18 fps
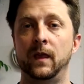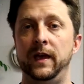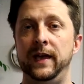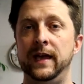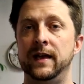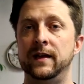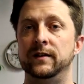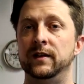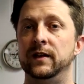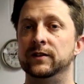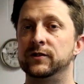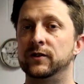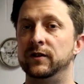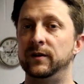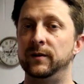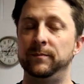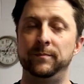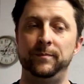and it's
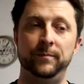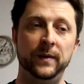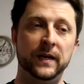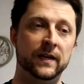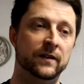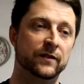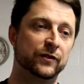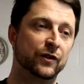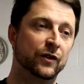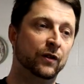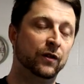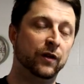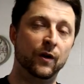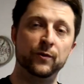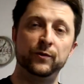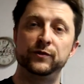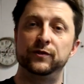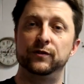going to be as
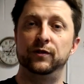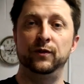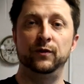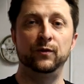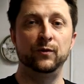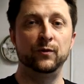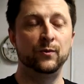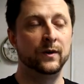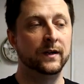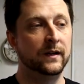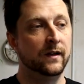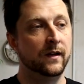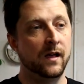close to